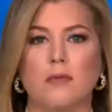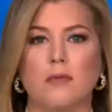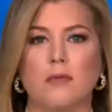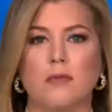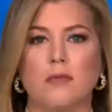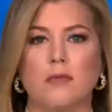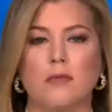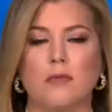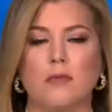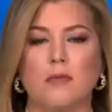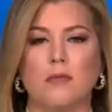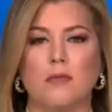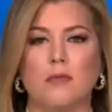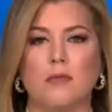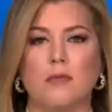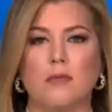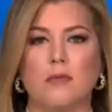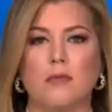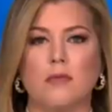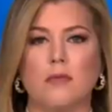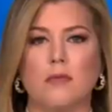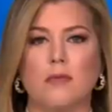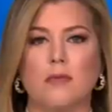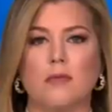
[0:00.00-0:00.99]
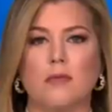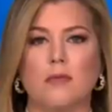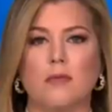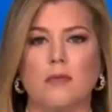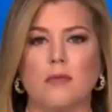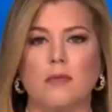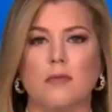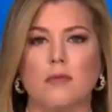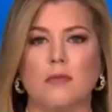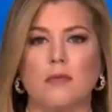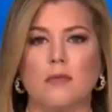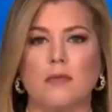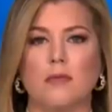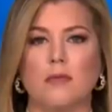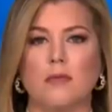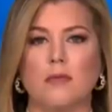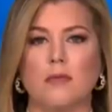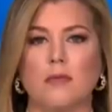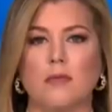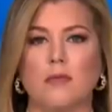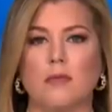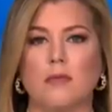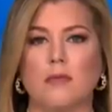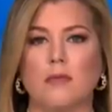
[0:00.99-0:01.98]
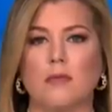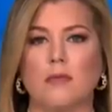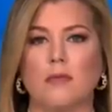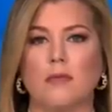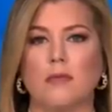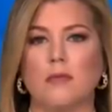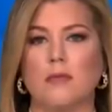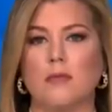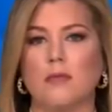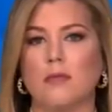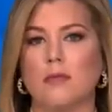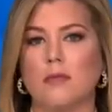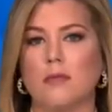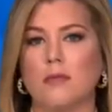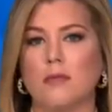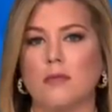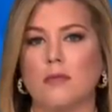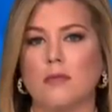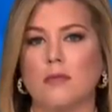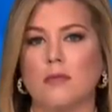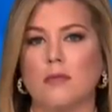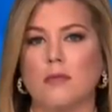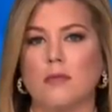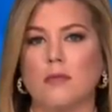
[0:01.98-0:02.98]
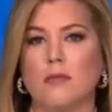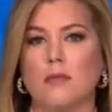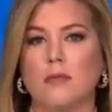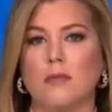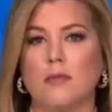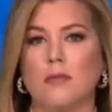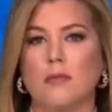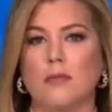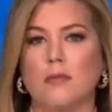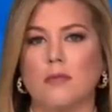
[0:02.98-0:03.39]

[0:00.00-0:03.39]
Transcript: No words are spoken by the person on screen.